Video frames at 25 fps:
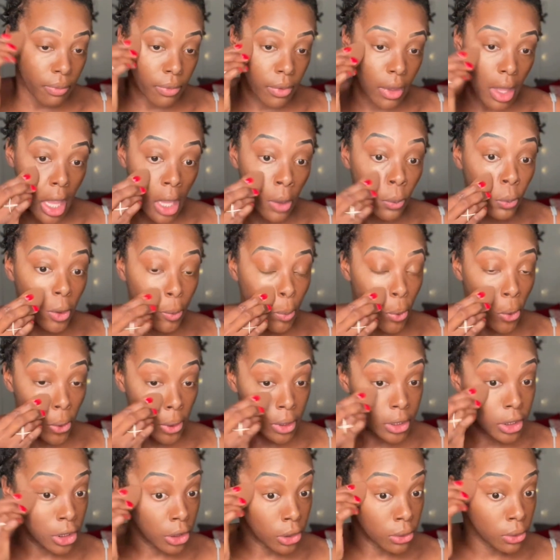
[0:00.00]
and
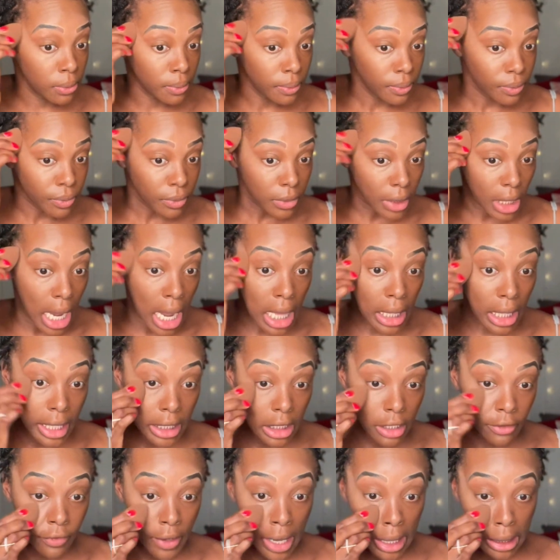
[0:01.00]
report you,
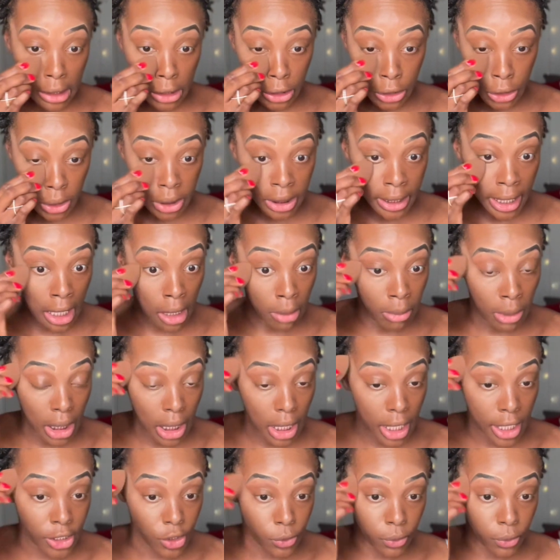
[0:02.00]
highlight the fact that you're scamming and